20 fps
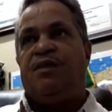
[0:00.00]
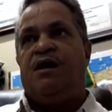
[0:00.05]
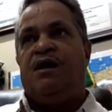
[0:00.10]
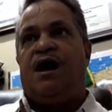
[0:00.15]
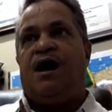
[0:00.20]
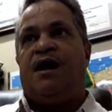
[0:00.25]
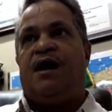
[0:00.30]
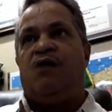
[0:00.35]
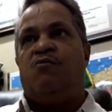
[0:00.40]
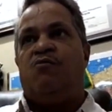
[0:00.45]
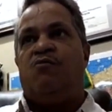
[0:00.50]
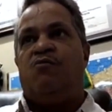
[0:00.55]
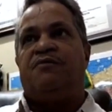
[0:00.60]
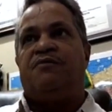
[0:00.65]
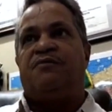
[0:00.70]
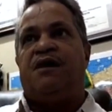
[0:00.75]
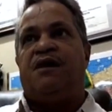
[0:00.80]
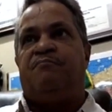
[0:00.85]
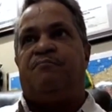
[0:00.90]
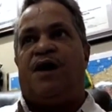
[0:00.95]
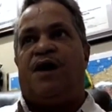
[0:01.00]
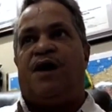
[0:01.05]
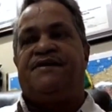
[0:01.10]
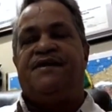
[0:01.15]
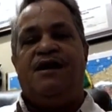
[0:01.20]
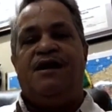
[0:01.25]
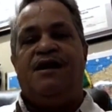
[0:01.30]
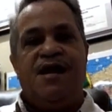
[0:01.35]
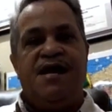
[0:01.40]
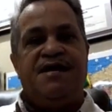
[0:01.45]
and I want the party
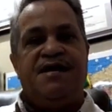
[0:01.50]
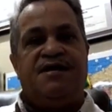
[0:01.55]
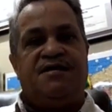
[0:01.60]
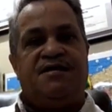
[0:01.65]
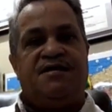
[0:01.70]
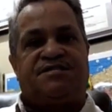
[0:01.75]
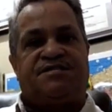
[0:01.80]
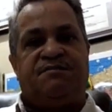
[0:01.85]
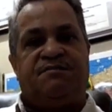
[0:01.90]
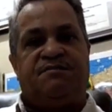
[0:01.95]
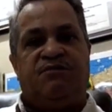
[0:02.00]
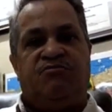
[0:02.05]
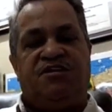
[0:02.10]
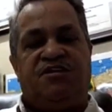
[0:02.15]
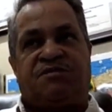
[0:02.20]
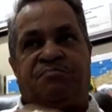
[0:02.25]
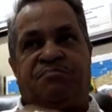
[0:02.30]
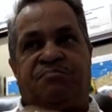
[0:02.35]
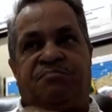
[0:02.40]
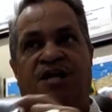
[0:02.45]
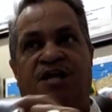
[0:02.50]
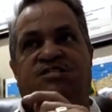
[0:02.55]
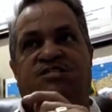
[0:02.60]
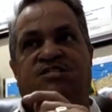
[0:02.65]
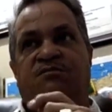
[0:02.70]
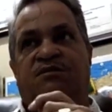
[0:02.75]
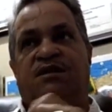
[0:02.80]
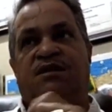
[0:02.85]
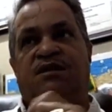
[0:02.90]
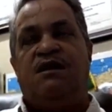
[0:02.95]
leaders to be
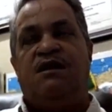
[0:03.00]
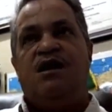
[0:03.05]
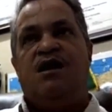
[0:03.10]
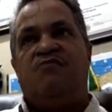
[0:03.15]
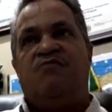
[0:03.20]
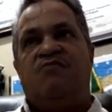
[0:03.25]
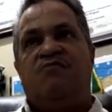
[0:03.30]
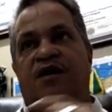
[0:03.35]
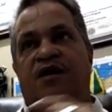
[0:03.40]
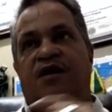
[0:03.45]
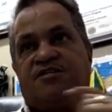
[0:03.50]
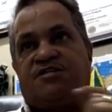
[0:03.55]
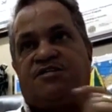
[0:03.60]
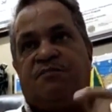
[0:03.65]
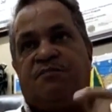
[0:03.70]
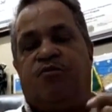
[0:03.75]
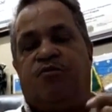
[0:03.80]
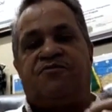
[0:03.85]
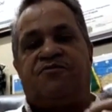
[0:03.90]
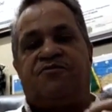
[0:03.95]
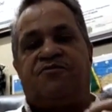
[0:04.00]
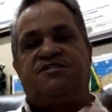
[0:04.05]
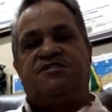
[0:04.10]
responsible for their supporters.